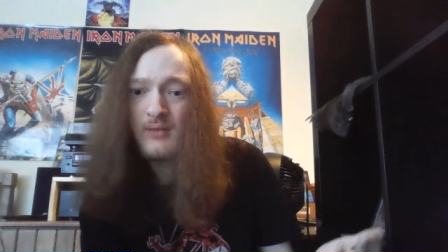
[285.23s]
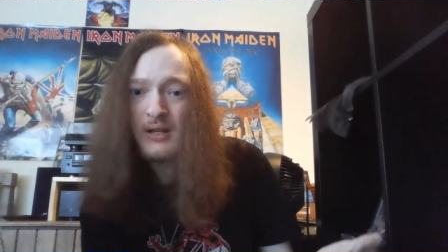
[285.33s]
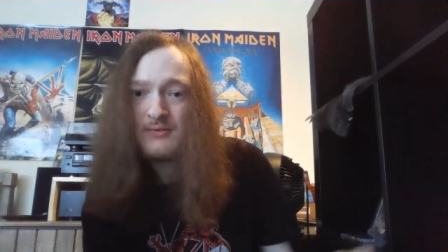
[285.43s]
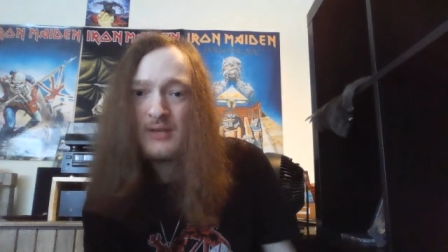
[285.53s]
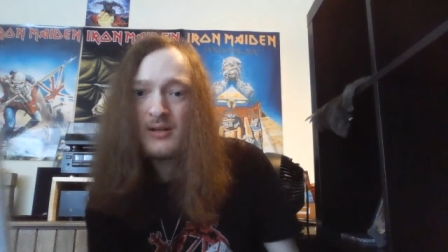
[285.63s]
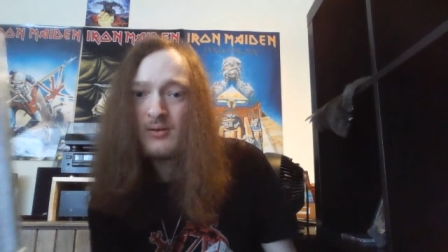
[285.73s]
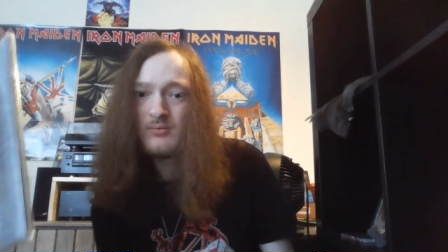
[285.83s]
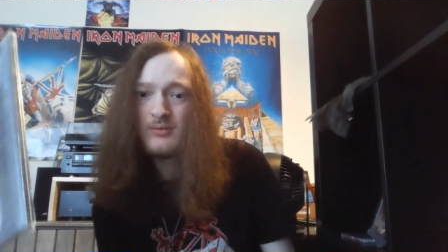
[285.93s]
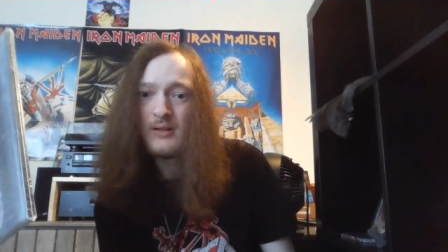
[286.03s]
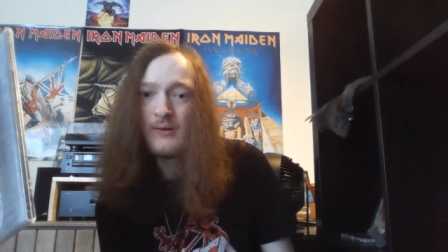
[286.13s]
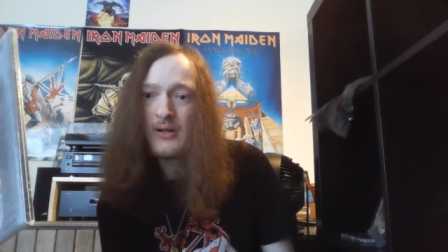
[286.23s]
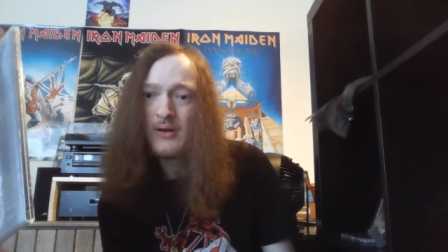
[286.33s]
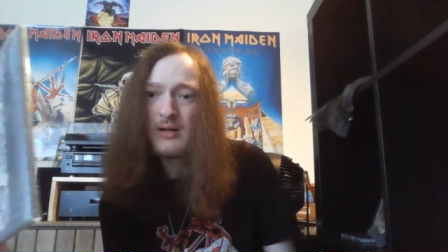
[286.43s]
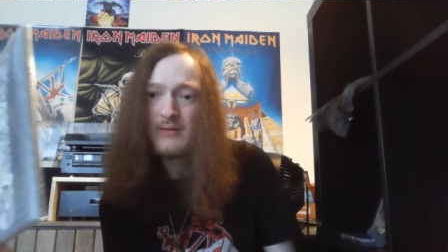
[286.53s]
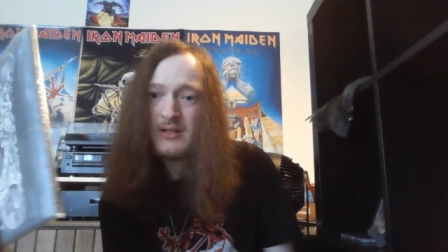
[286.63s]
Like they don't, you know, they
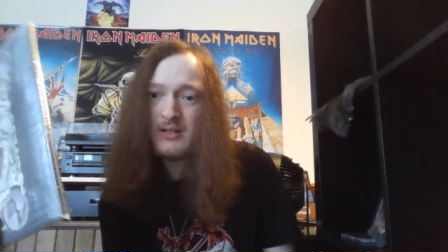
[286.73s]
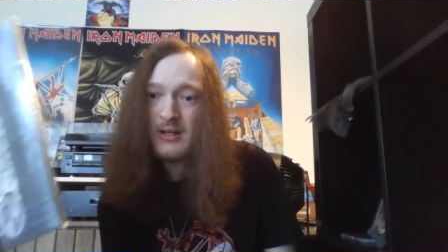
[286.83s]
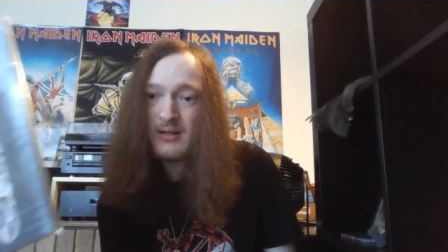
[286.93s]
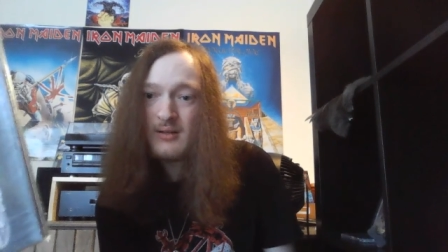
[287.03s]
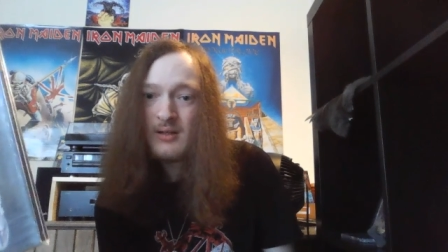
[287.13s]
don't have any like